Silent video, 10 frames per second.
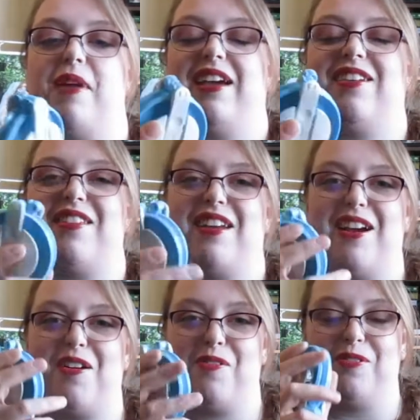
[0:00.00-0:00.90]
maker that I
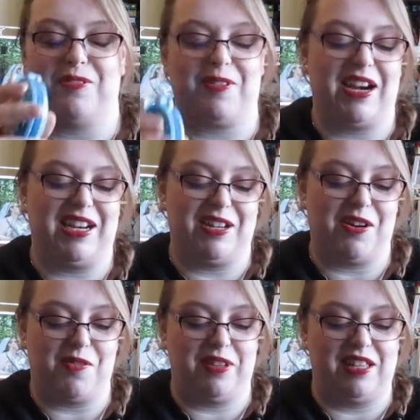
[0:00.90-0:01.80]
own ready to
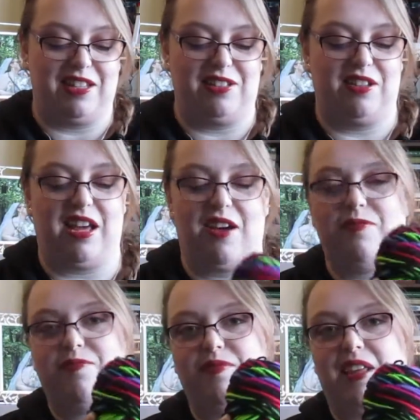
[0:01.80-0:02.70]
go with this, so that
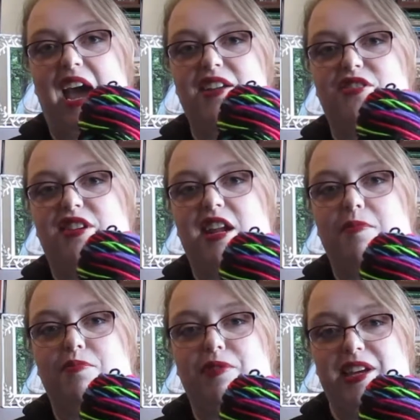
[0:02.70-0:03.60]
the hat should knit up
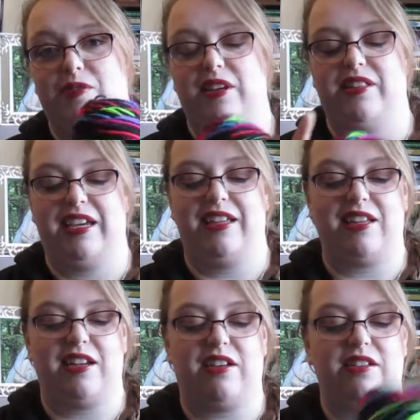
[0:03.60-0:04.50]
really quickly, and
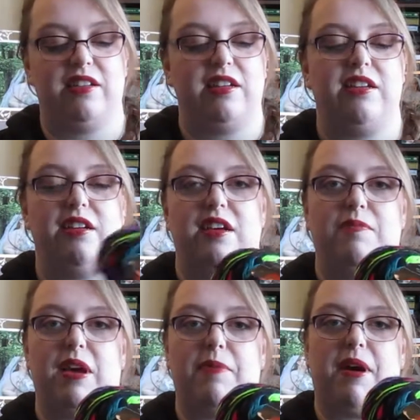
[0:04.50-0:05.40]
then I'll
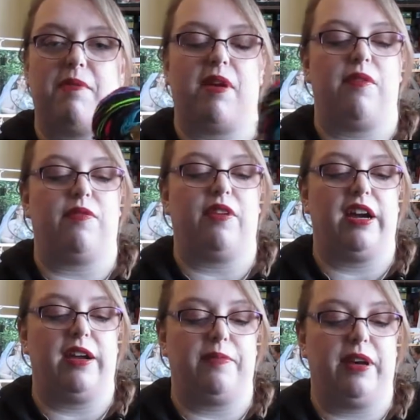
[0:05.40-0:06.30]
make a pom-pom for
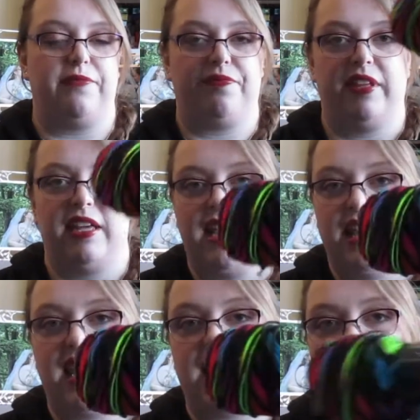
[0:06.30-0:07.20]
it. But
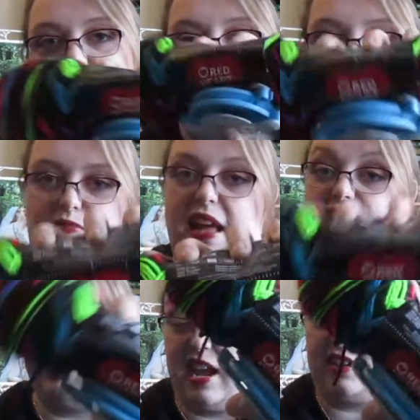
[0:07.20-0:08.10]
that's
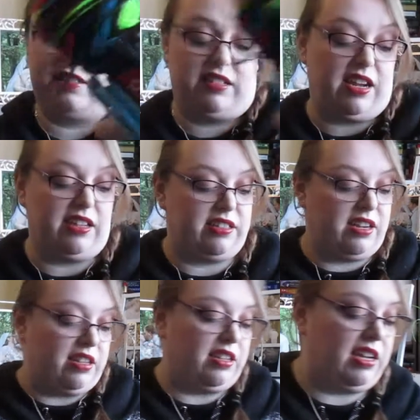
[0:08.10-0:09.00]
next
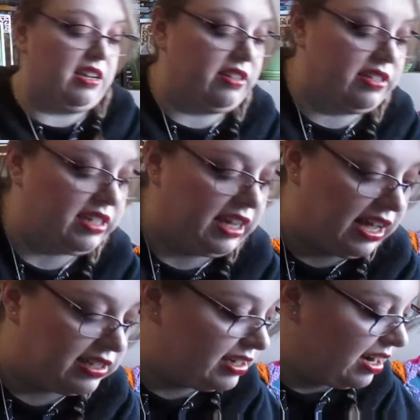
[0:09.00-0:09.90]
on the needles to
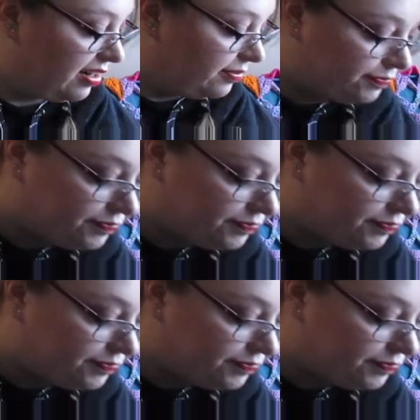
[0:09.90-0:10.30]
cast on.